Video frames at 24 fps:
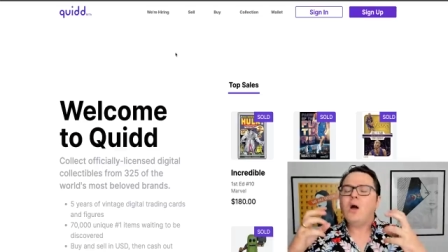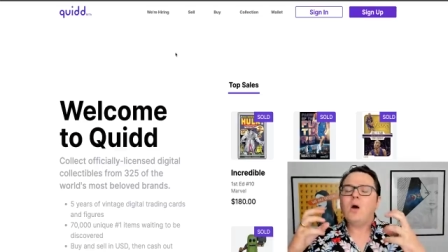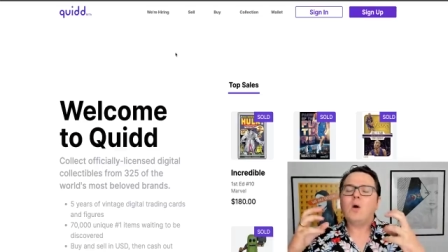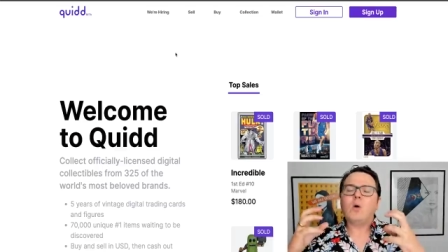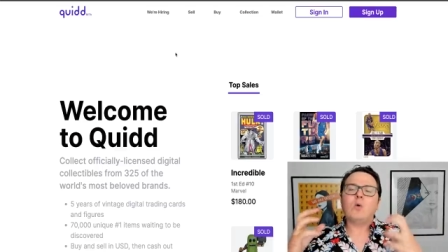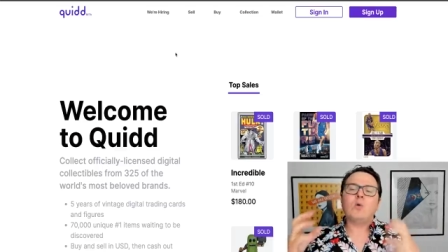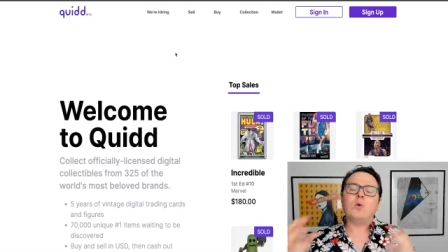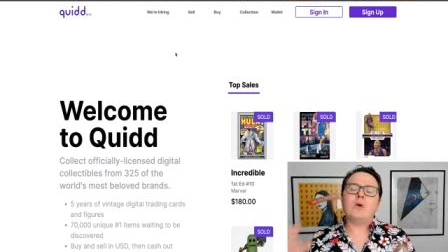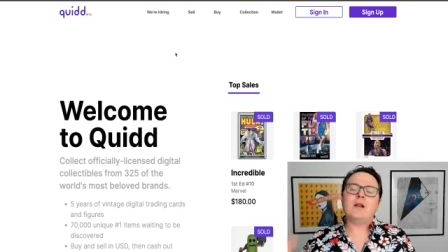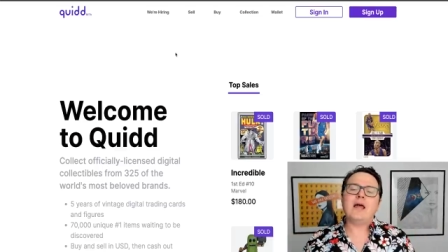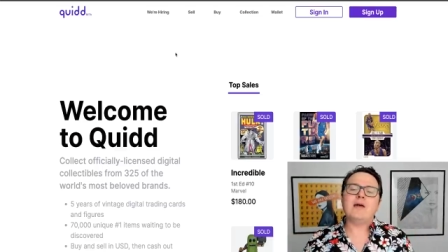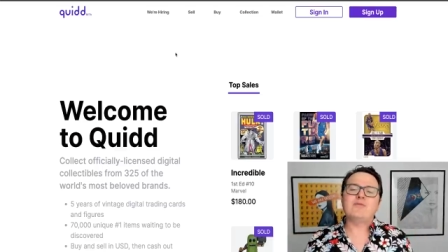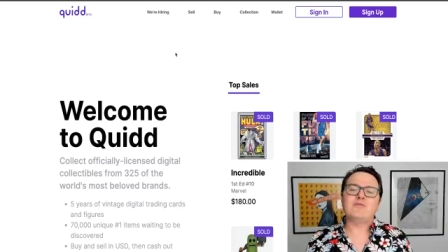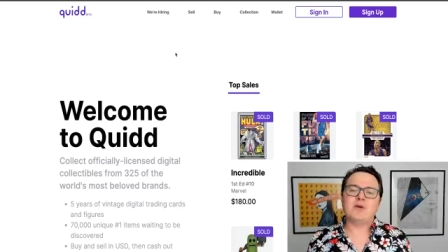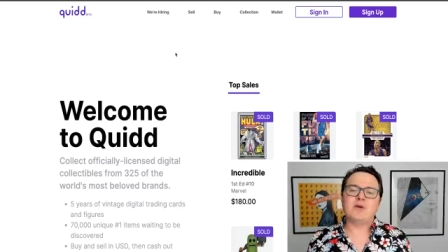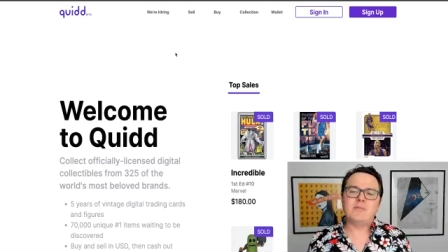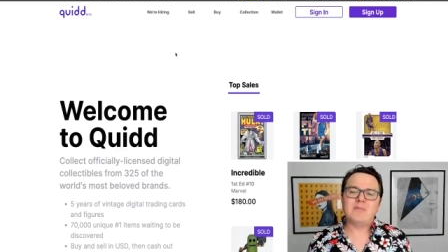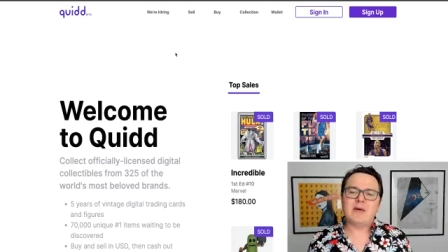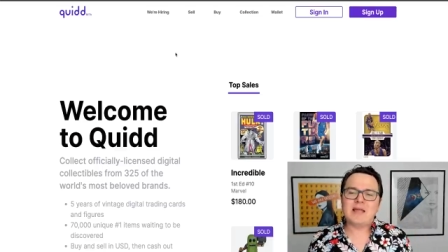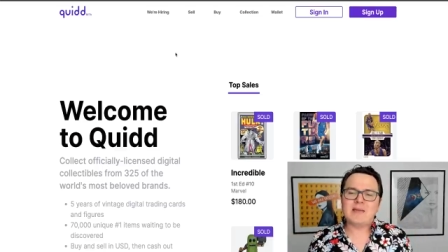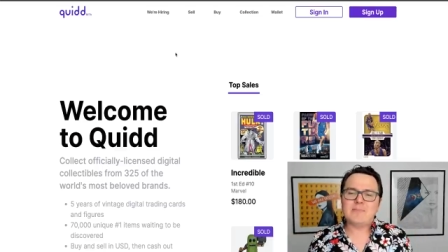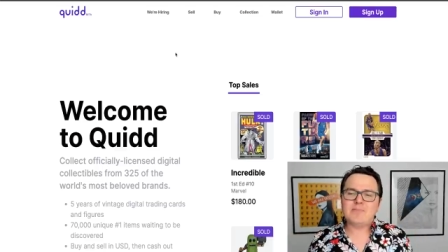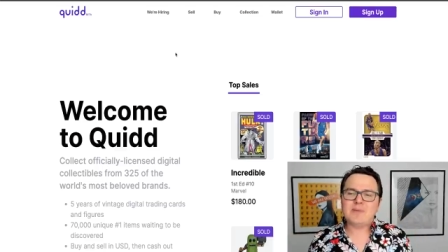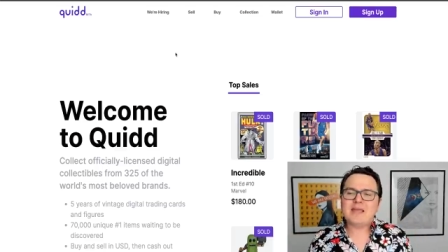or whatever it
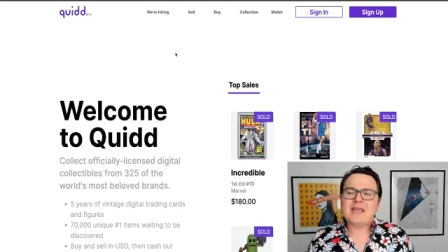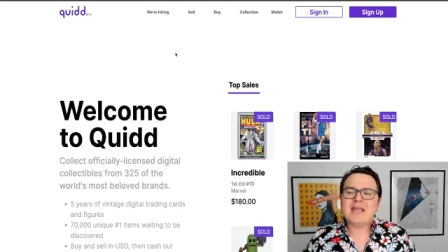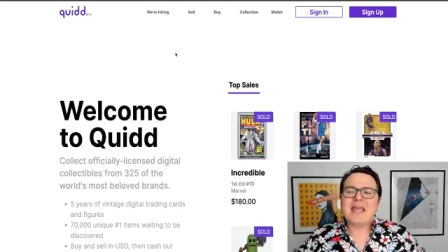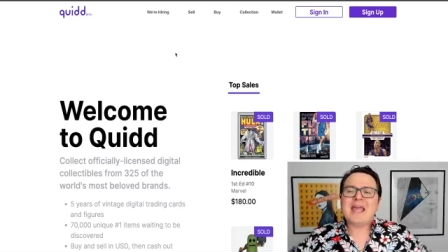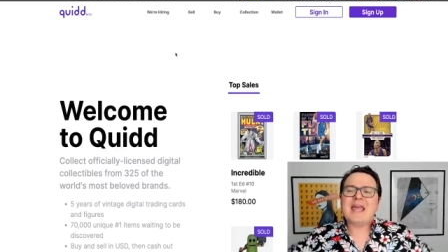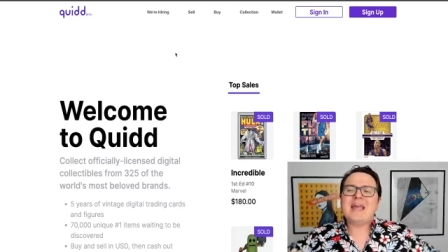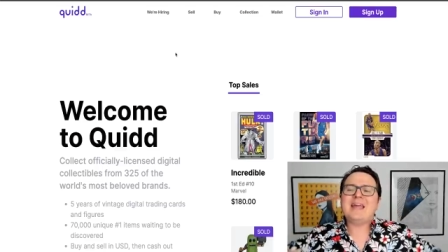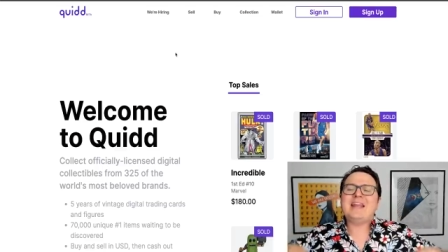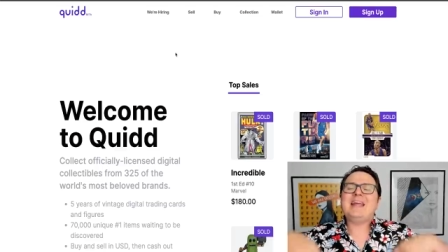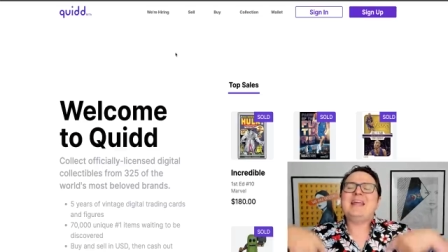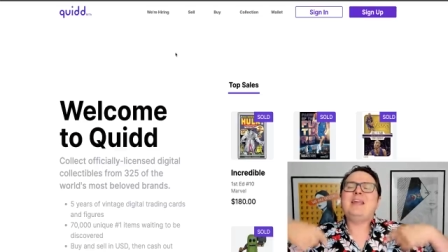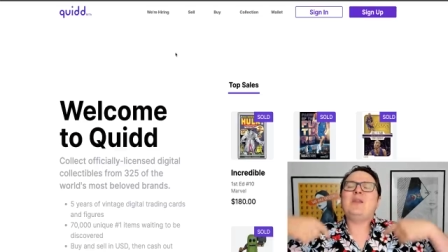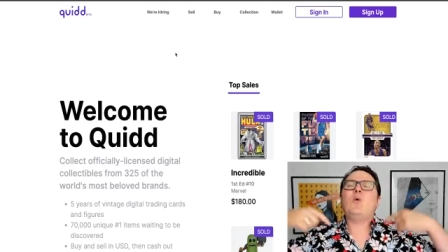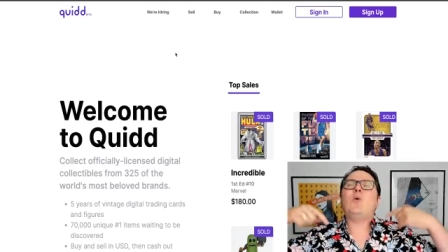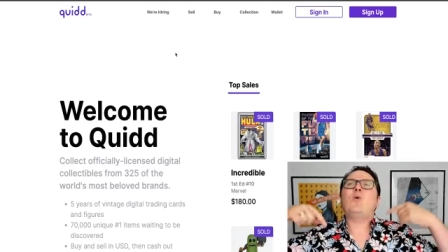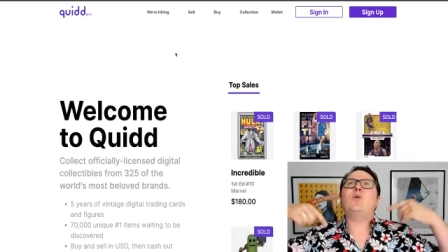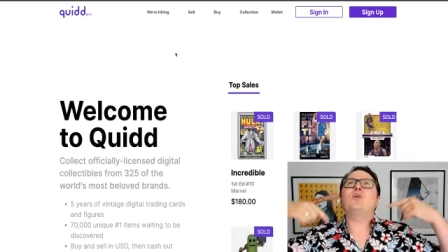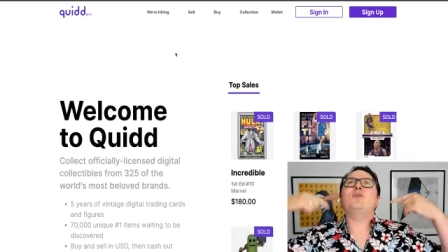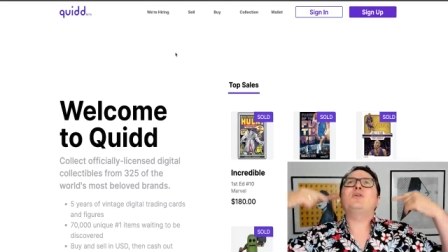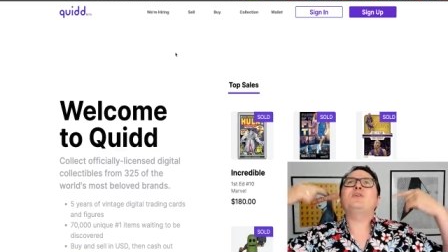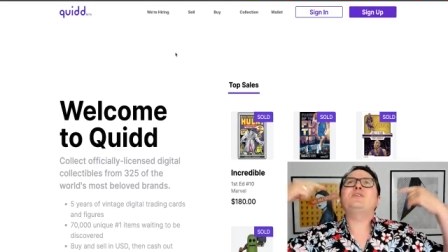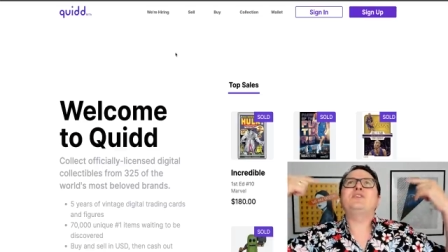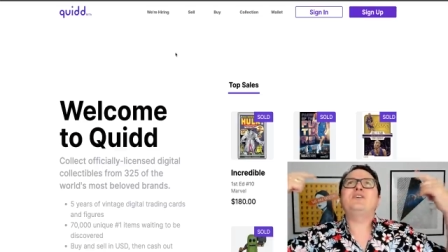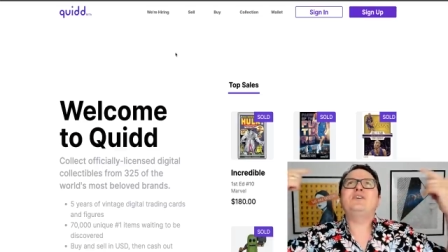might be. And in
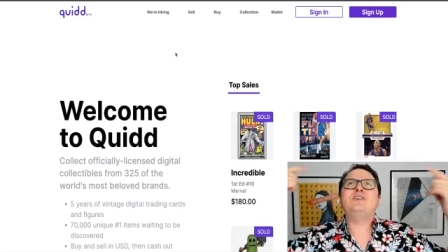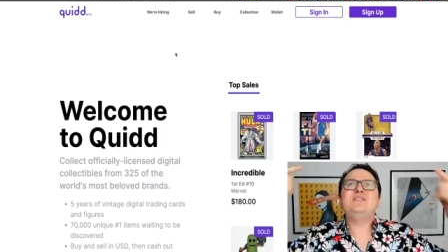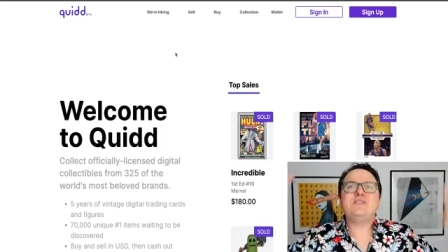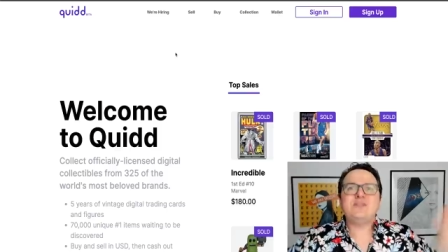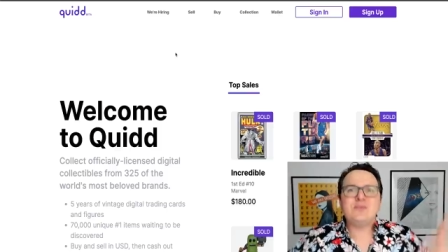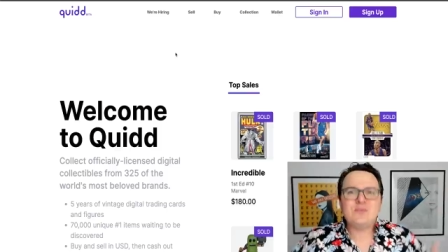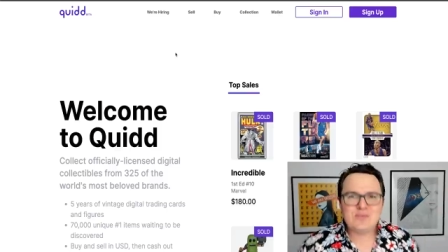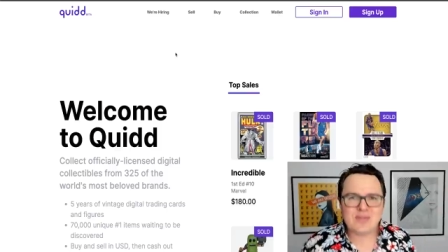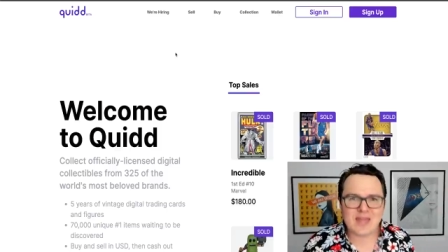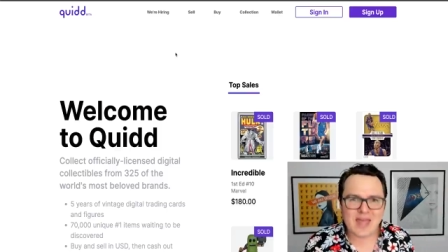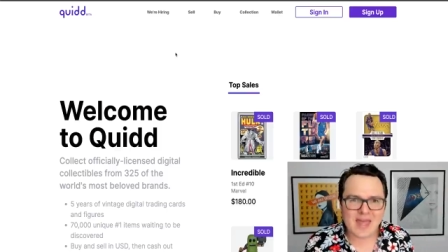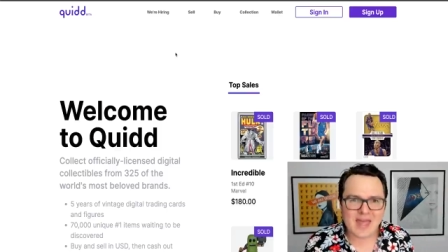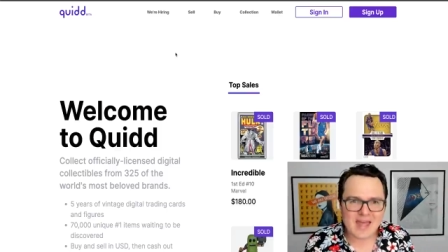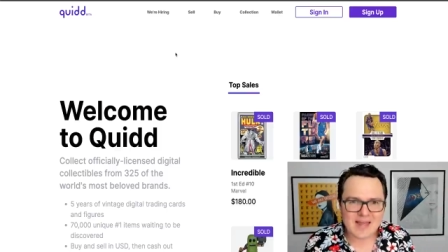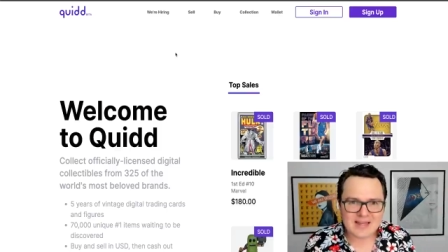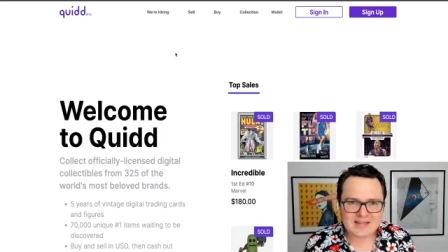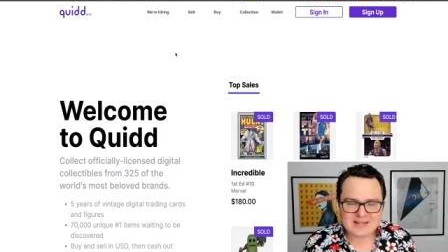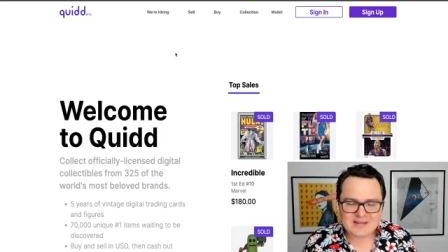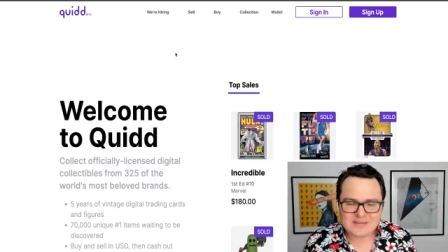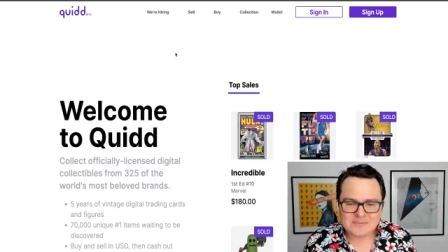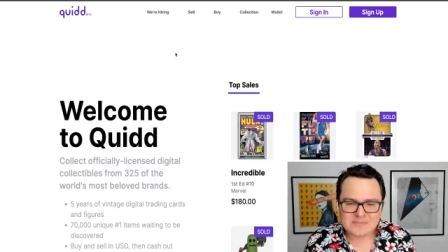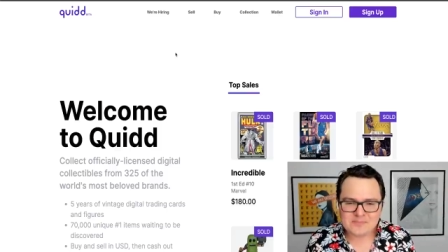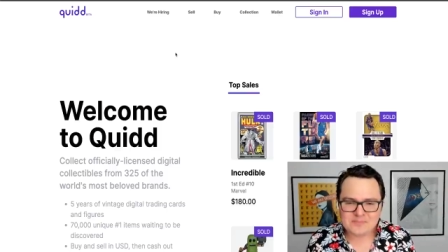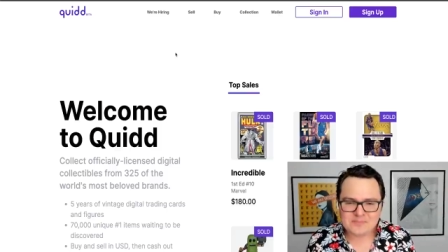order to do that,